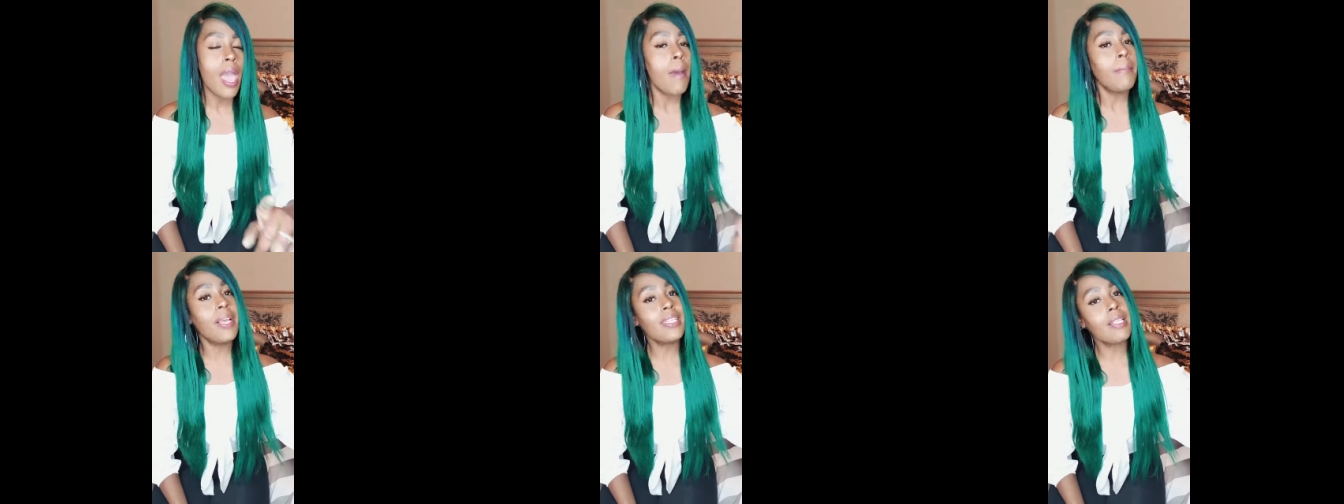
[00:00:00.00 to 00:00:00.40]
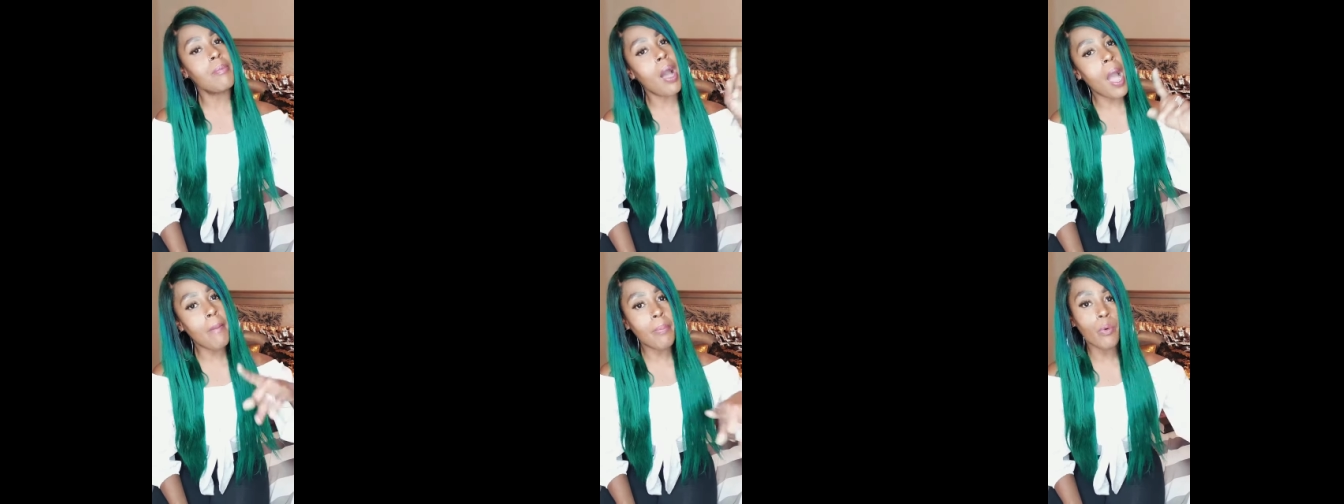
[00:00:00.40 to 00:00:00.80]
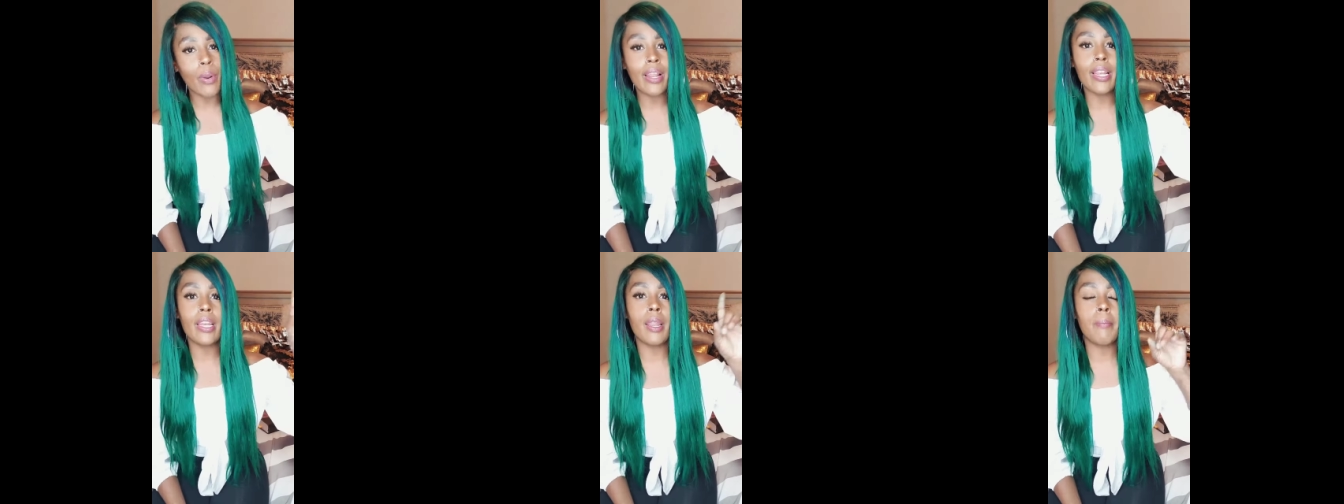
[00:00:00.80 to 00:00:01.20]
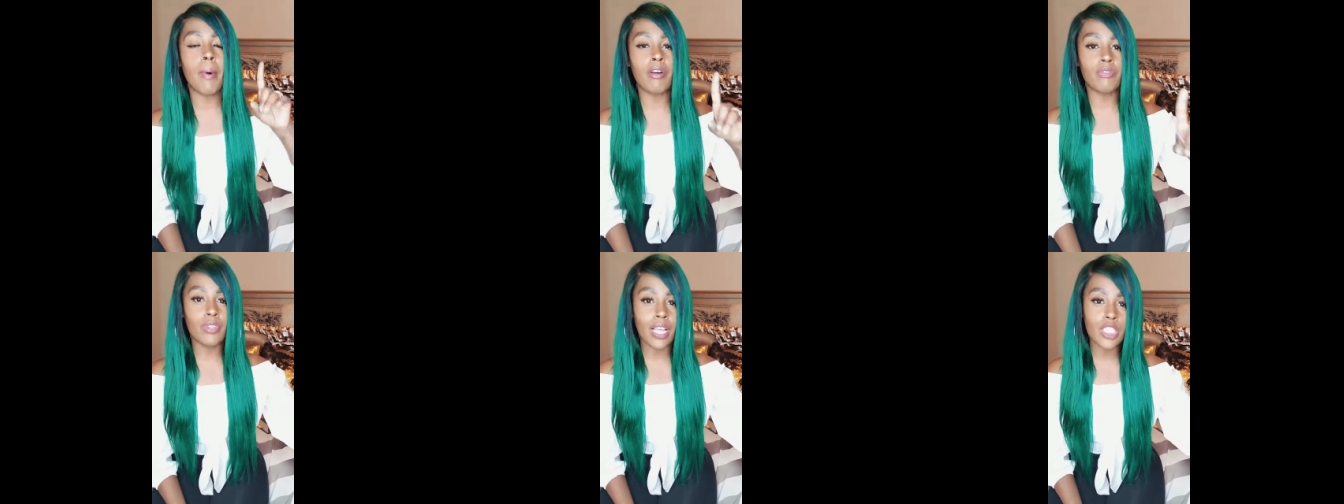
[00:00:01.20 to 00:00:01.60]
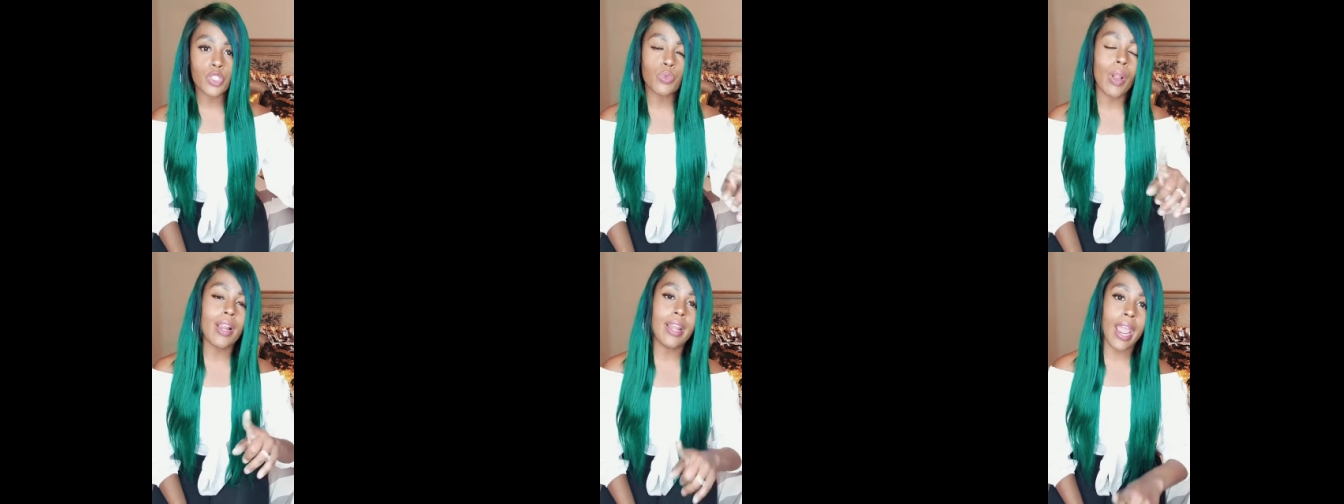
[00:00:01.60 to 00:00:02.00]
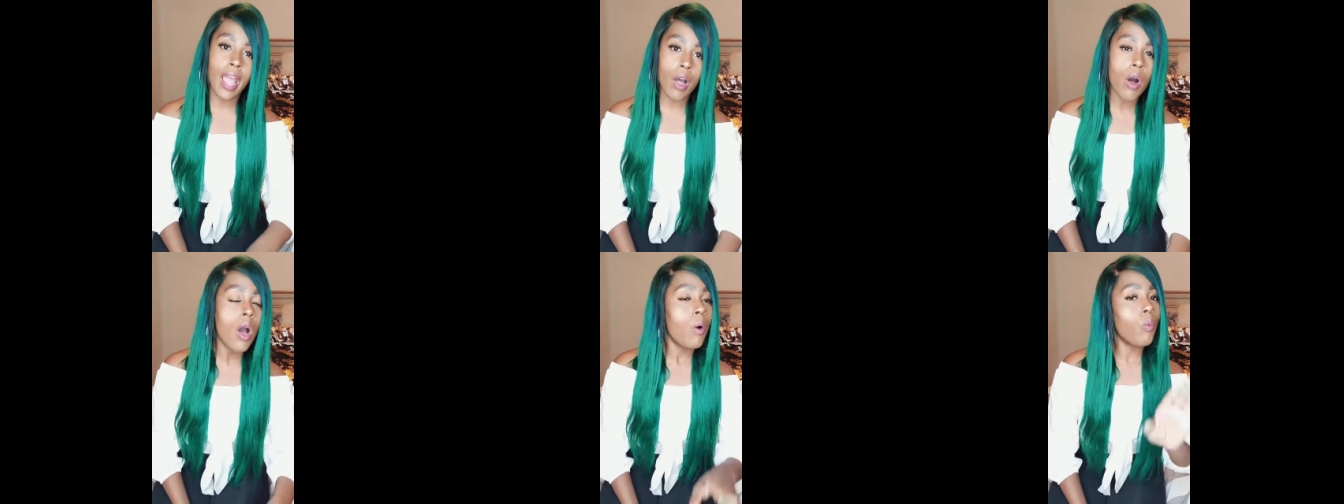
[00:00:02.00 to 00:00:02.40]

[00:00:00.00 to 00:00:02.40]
Because I'm operating in my flesh right now.